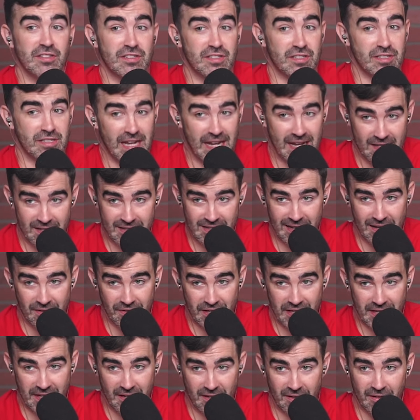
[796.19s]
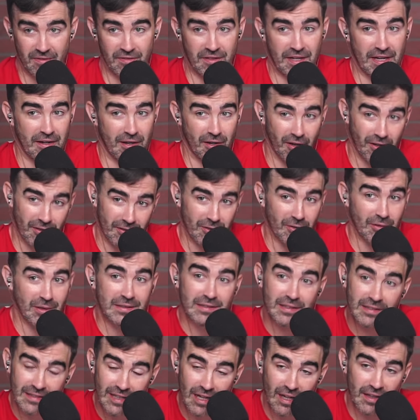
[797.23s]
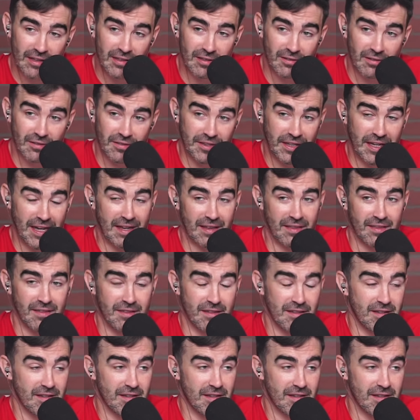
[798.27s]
stands out there that are going to tell you that